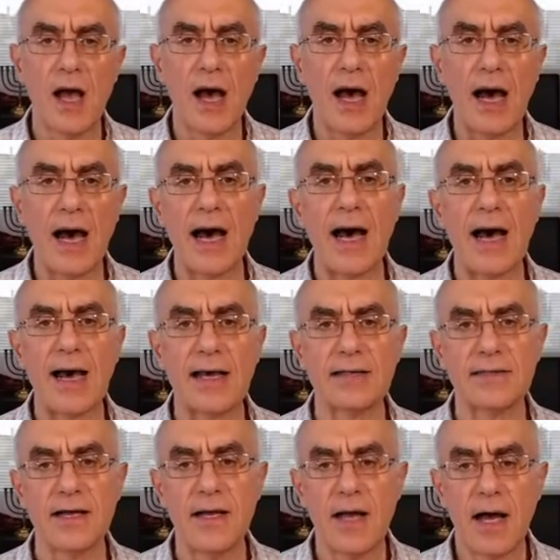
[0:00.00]

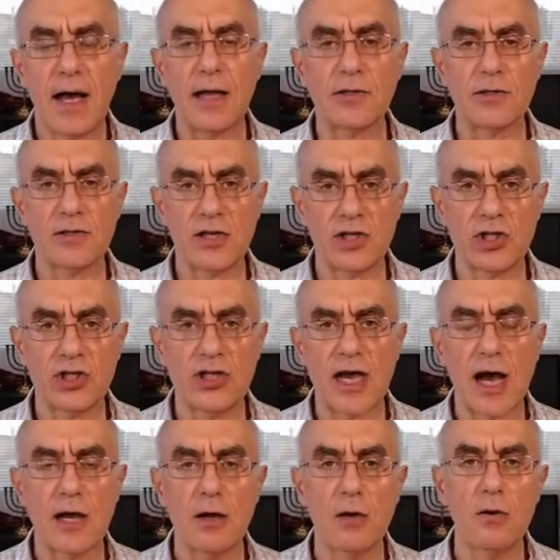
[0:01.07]
hide under the
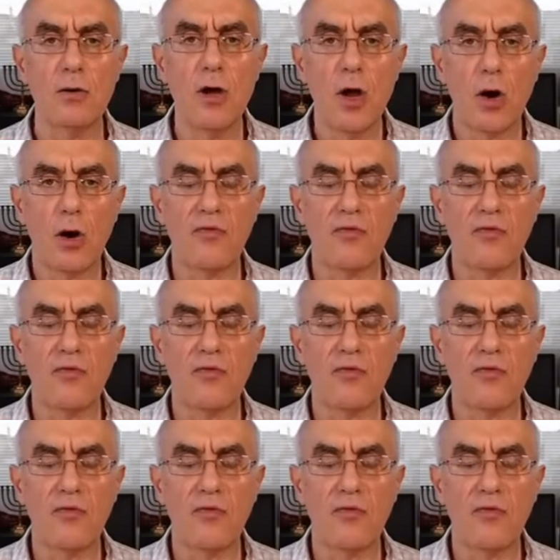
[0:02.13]
shadow